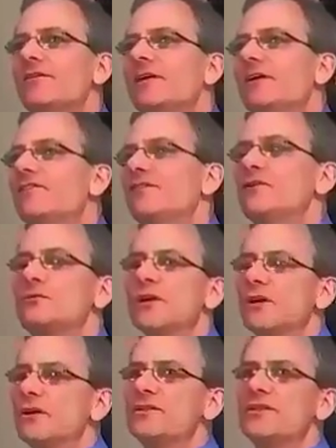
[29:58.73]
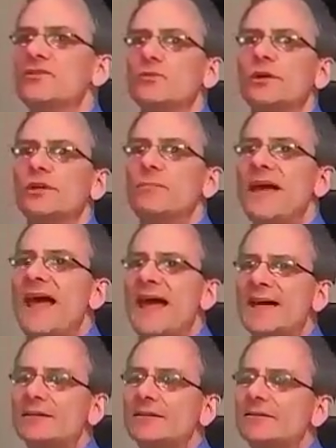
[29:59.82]
than a first marriage that's really
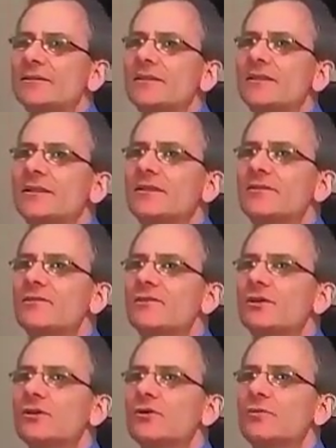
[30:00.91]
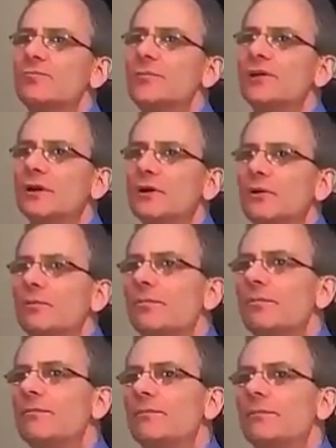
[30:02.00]
bad. So,
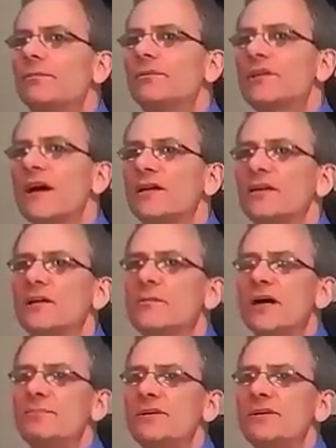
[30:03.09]
it's kind of none of my